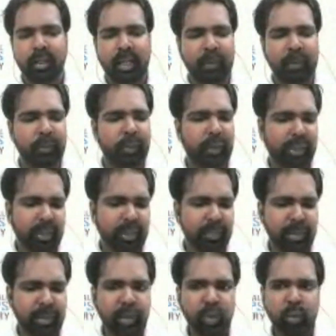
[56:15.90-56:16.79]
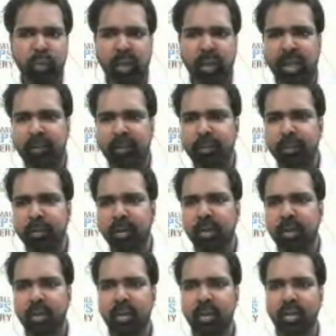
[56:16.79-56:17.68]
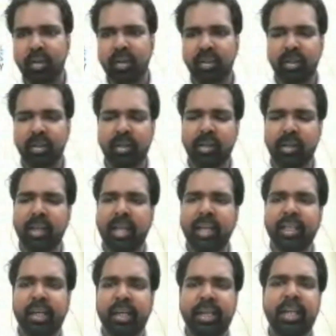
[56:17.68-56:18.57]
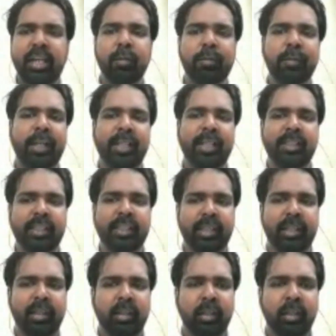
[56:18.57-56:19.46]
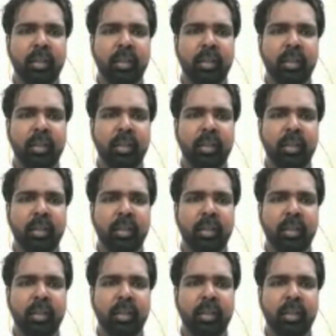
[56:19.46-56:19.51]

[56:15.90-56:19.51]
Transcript: i would recommend you to have a light read of that essay